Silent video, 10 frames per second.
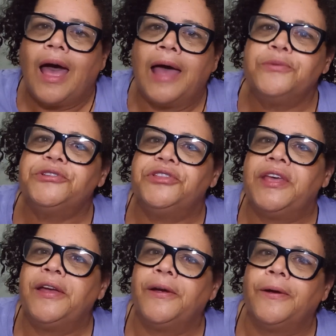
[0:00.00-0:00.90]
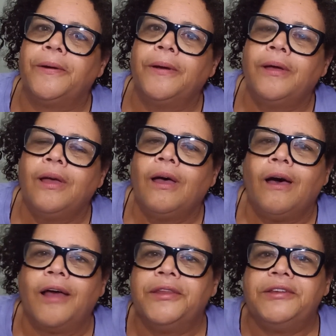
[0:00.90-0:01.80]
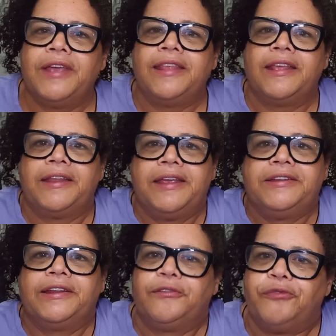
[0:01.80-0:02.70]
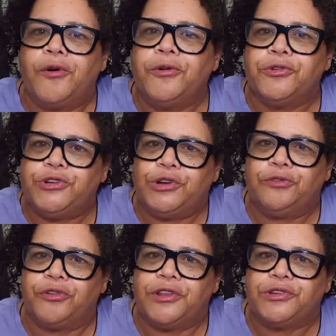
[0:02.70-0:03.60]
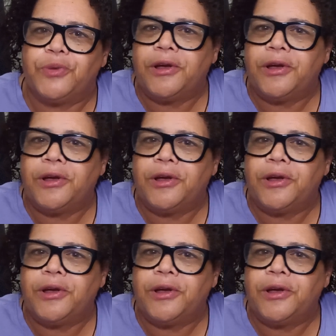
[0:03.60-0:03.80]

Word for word: I was there on the day that he did the photo shoot for this